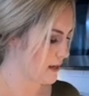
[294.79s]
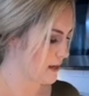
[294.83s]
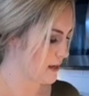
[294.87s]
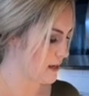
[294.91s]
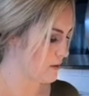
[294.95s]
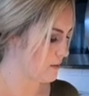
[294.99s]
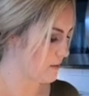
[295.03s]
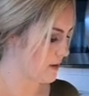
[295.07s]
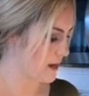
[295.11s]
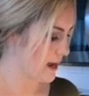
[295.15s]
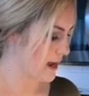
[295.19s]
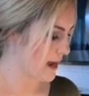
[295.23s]

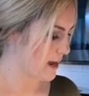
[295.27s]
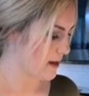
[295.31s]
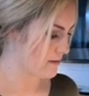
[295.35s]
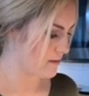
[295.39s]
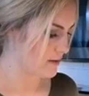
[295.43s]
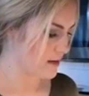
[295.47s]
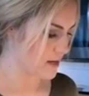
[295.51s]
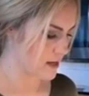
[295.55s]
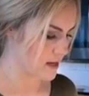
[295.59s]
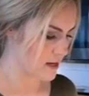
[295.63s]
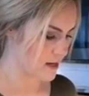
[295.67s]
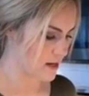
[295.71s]
And we have
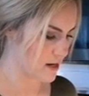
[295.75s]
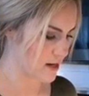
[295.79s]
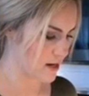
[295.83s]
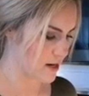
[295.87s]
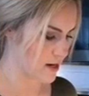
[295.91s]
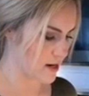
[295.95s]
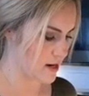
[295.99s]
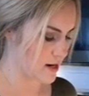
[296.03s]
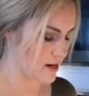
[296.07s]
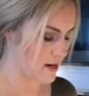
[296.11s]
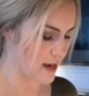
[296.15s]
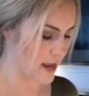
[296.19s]
it
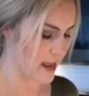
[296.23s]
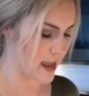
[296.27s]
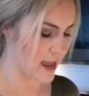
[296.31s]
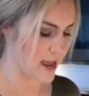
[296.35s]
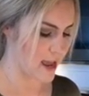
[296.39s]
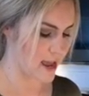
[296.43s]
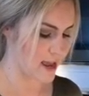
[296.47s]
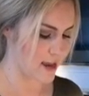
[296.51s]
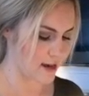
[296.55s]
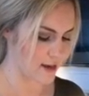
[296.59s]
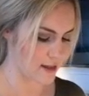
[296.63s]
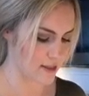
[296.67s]
here,
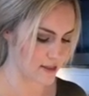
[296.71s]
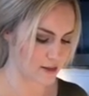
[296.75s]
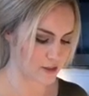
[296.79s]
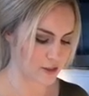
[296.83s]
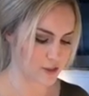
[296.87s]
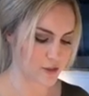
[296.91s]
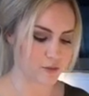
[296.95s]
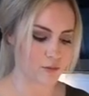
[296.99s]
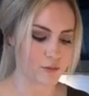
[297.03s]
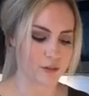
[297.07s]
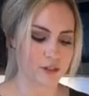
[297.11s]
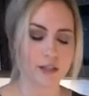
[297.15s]
and there's
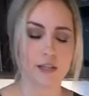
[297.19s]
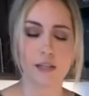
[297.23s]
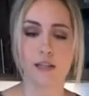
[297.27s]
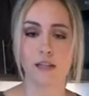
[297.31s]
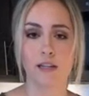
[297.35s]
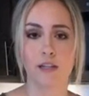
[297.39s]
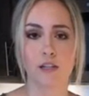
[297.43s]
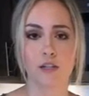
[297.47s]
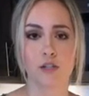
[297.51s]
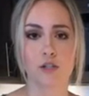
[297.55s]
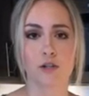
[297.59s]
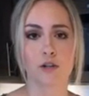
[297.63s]
a really
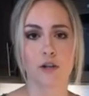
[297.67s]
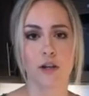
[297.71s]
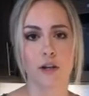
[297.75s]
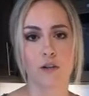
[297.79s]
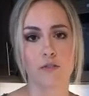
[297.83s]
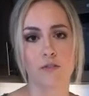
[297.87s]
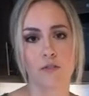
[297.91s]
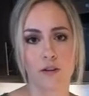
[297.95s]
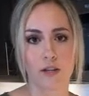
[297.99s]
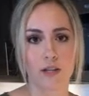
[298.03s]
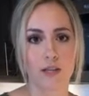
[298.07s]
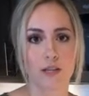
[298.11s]
neat trick
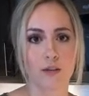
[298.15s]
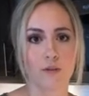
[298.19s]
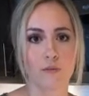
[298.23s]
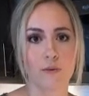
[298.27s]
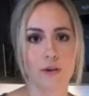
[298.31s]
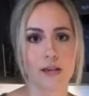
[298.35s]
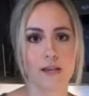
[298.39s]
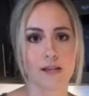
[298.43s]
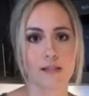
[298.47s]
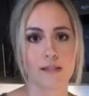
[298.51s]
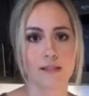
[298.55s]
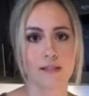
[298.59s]
for
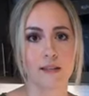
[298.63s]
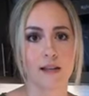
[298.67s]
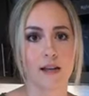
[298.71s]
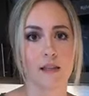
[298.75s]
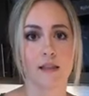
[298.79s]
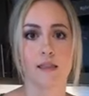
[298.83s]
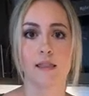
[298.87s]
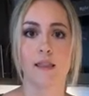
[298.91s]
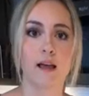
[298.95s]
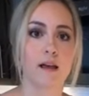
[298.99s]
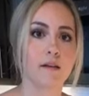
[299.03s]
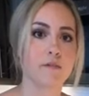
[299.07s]
kiwis that
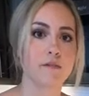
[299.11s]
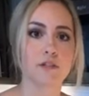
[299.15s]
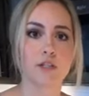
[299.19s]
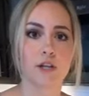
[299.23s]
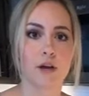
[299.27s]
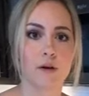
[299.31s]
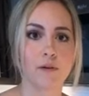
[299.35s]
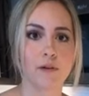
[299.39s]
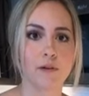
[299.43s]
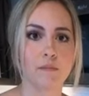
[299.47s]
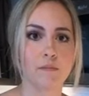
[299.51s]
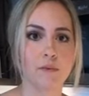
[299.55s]
I love
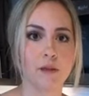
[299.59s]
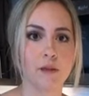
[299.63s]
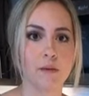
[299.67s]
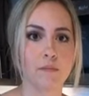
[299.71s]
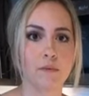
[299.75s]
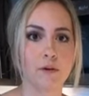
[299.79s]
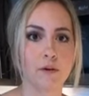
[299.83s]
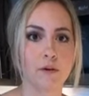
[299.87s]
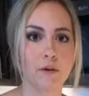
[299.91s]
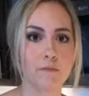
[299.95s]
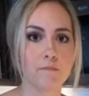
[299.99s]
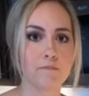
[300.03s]
showing
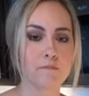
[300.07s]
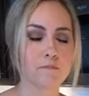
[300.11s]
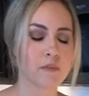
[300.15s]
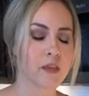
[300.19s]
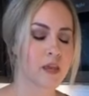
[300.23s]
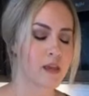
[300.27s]
people.